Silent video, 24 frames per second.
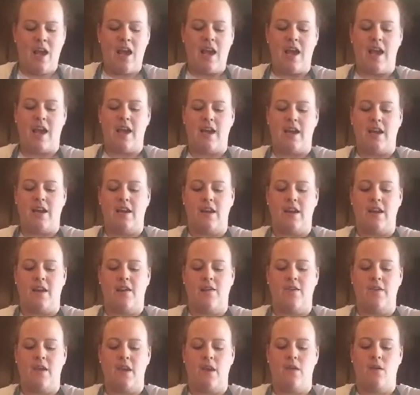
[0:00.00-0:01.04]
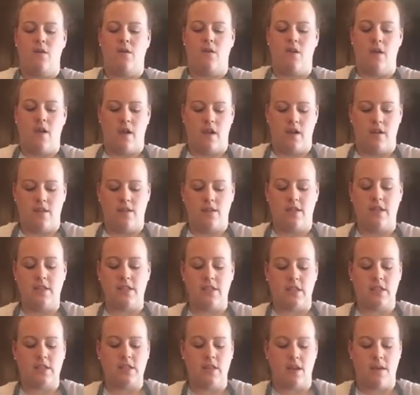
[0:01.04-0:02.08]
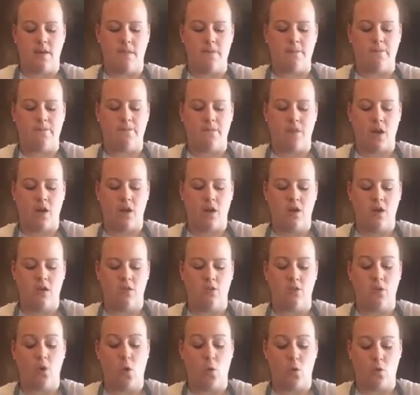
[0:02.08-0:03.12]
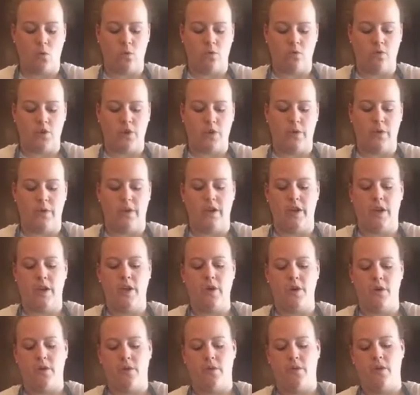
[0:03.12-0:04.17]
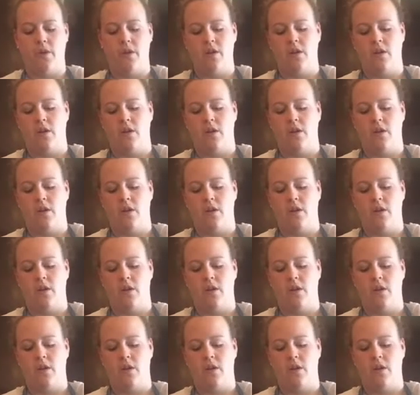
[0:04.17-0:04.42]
And since it's local to you,